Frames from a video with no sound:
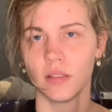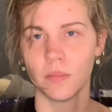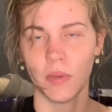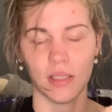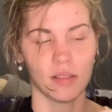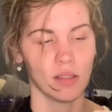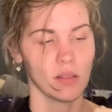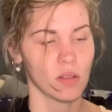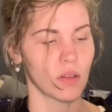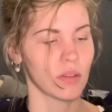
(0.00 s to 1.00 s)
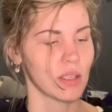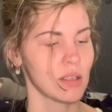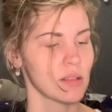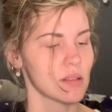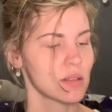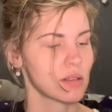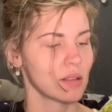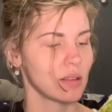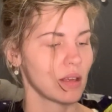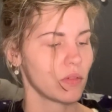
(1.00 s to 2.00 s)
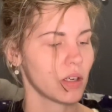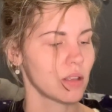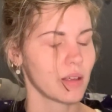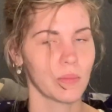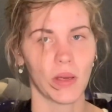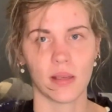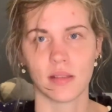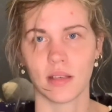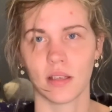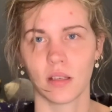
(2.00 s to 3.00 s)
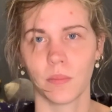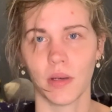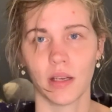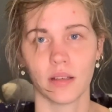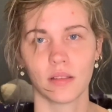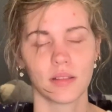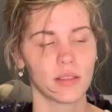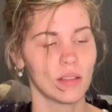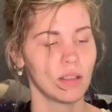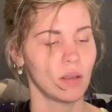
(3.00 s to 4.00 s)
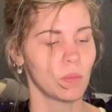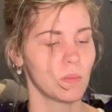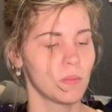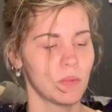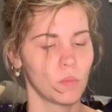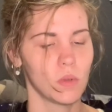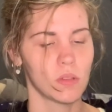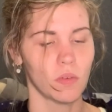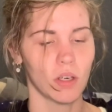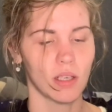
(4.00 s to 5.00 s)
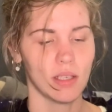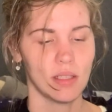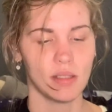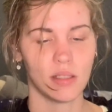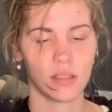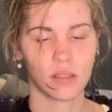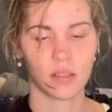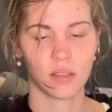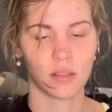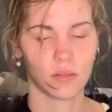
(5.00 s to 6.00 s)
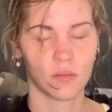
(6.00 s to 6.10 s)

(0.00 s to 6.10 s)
paintings on these, they're very like basic, but it was very easy to